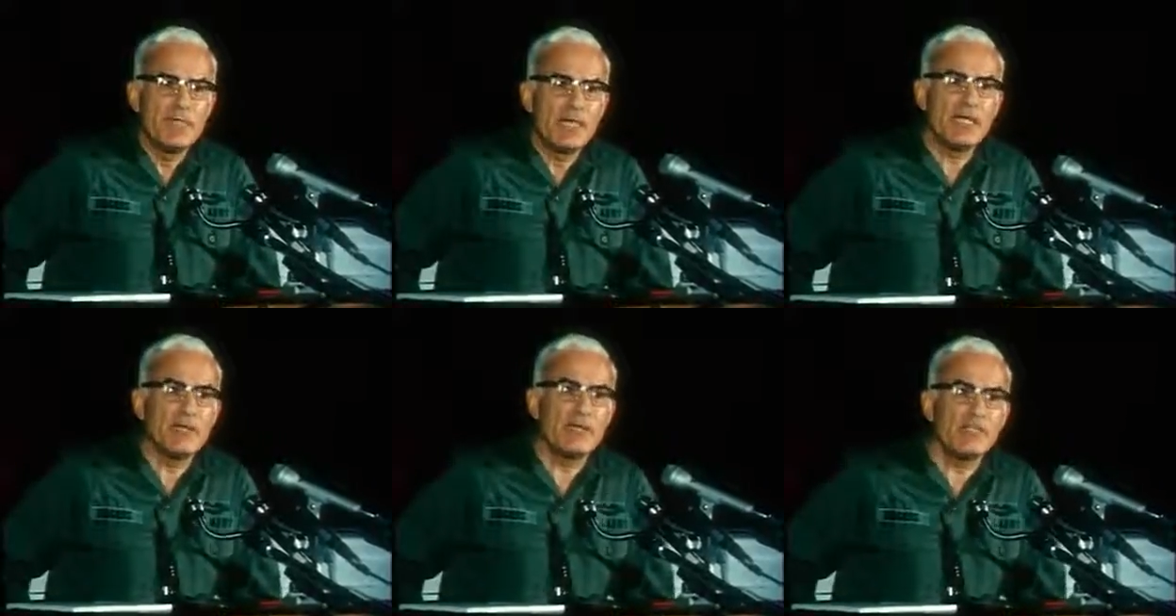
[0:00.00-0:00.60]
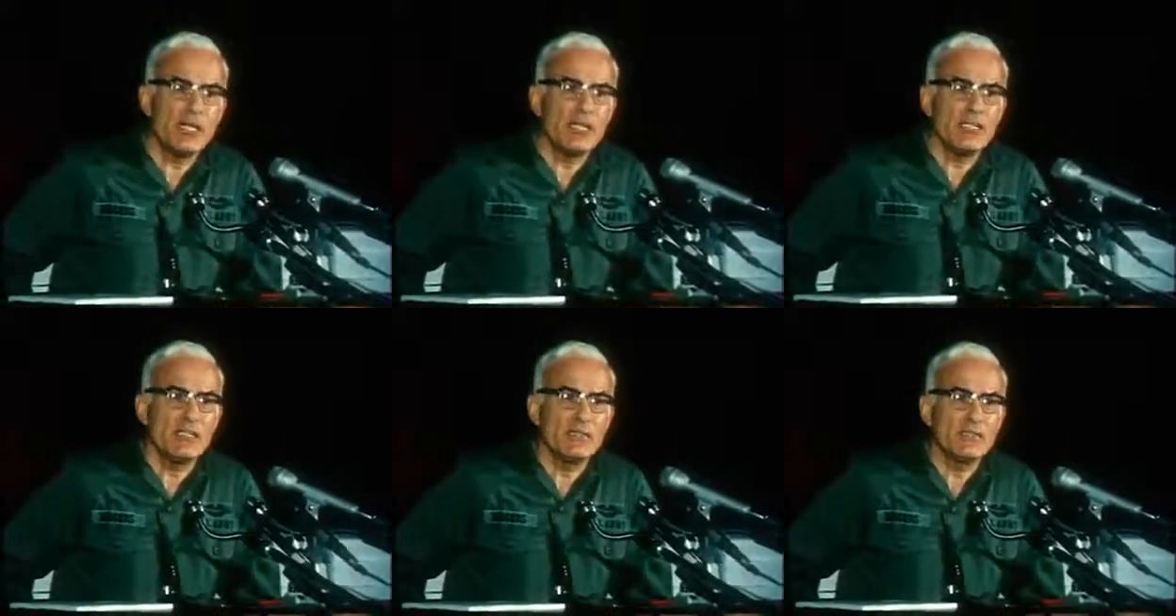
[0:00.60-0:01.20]
And let me tell
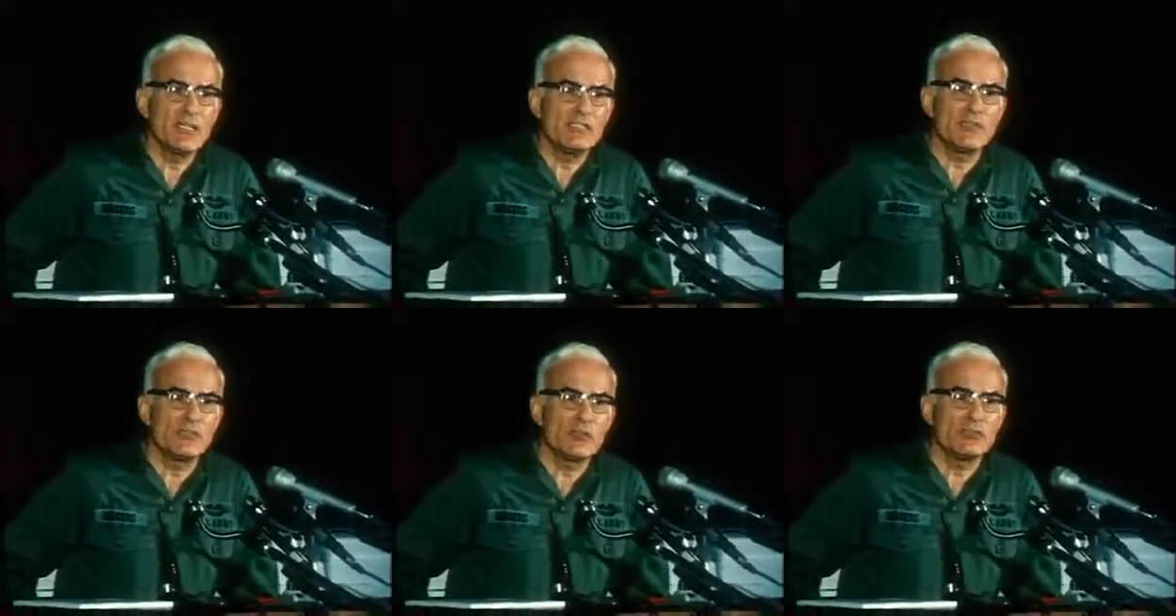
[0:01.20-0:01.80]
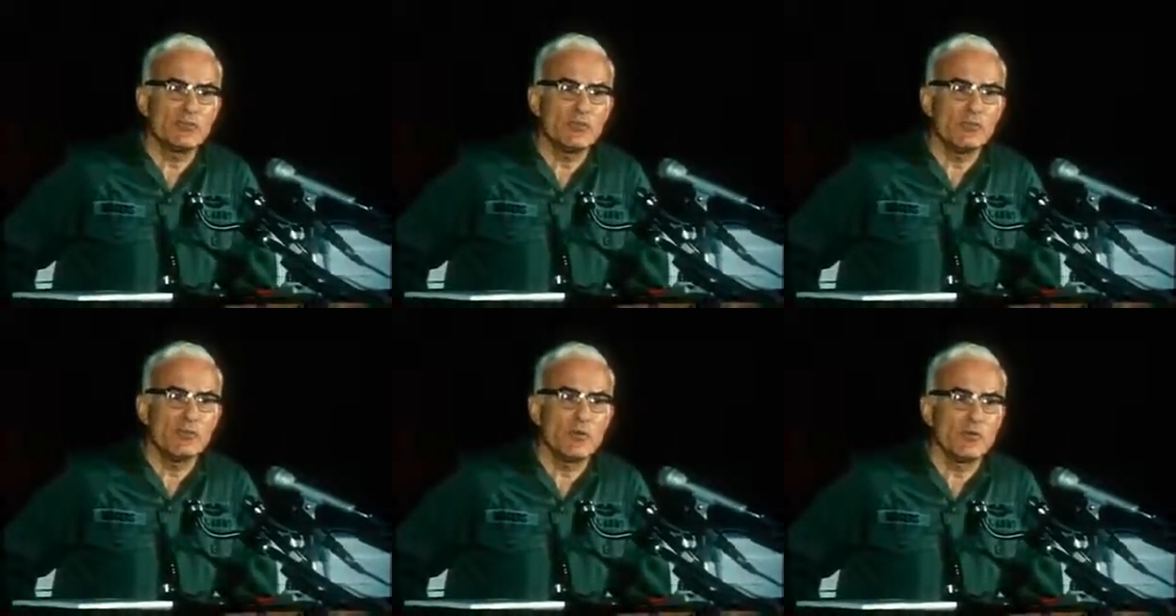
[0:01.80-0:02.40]
you, as I've told you
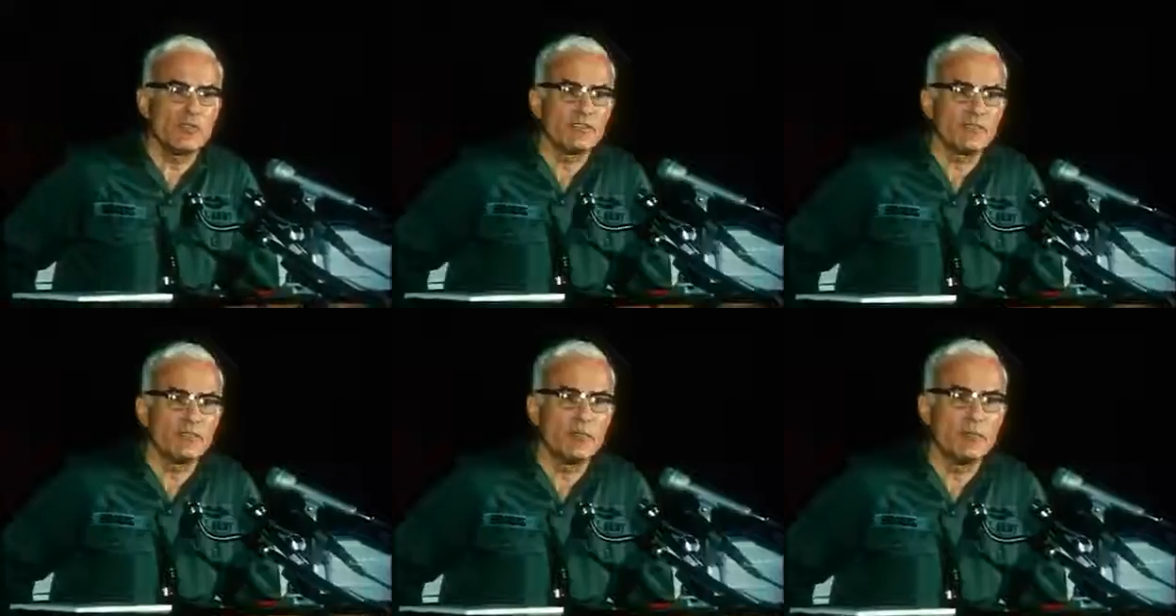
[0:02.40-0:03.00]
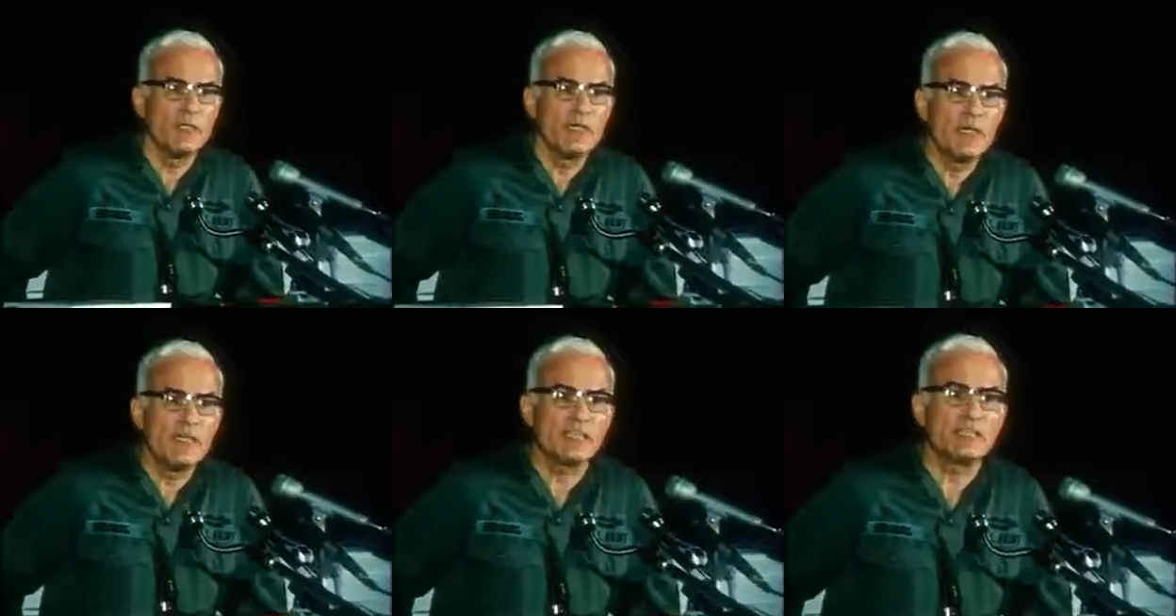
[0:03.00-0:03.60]
before, this group,
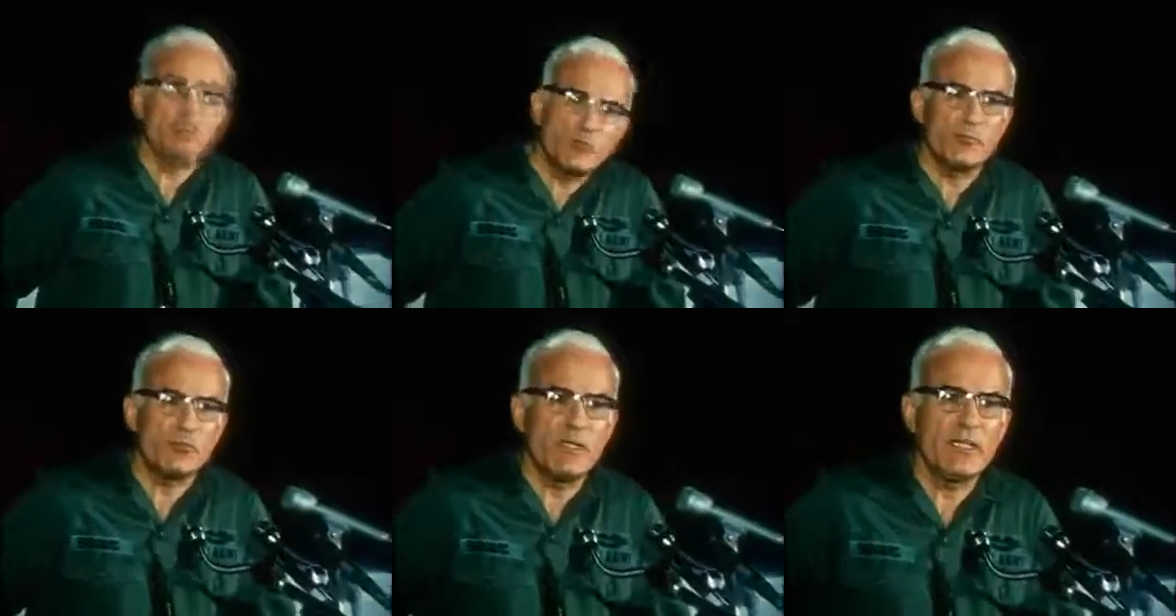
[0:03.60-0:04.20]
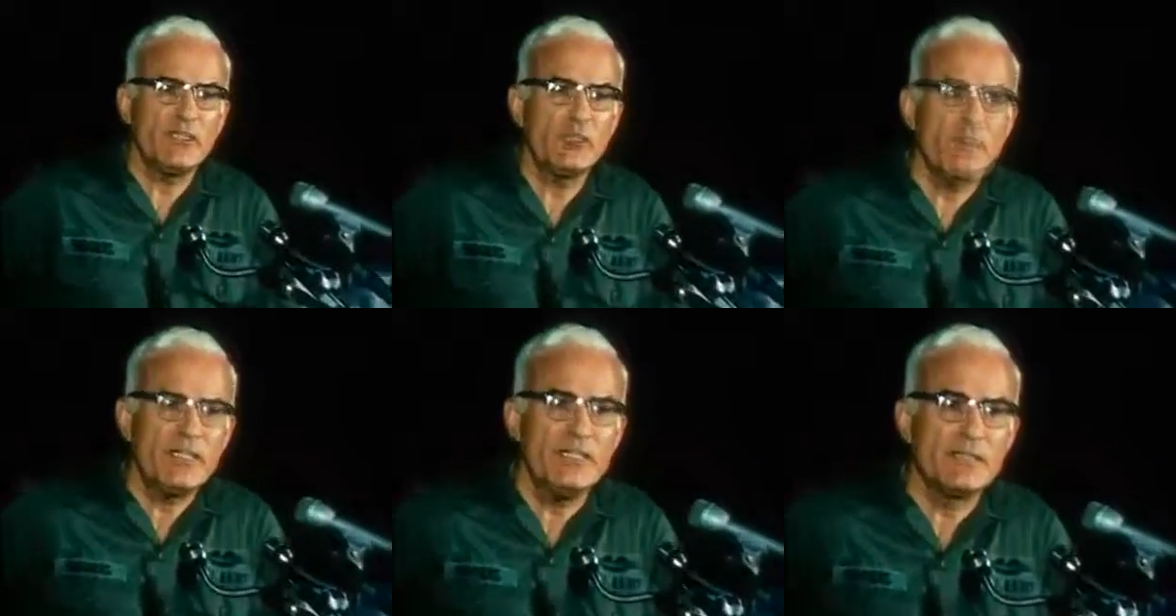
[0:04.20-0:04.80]
it's a stupid way to do
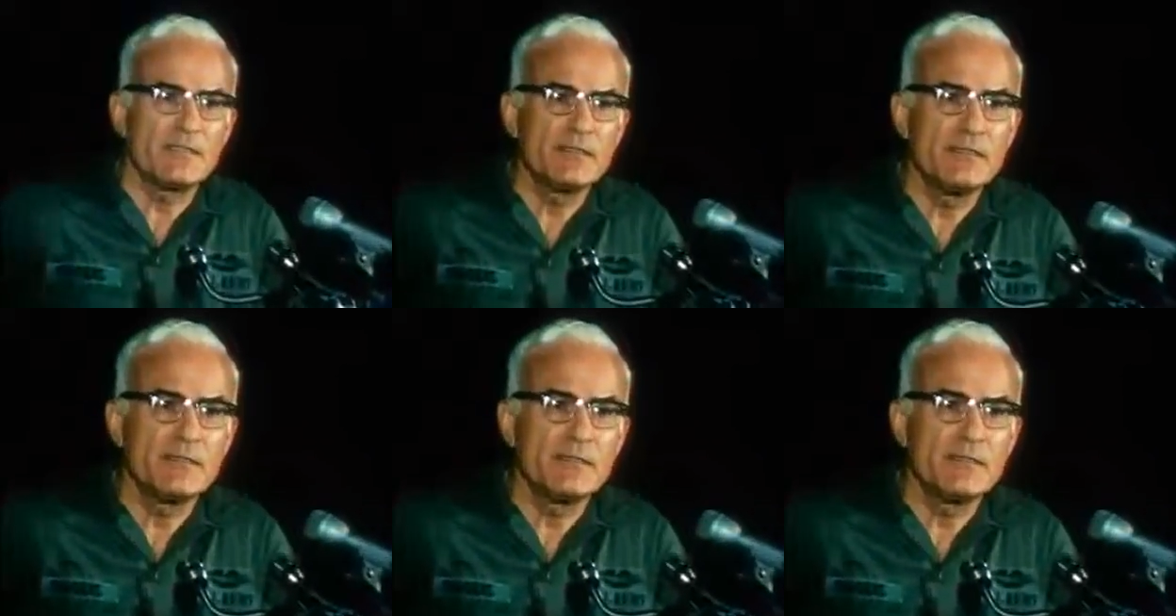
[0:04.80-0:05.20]
business.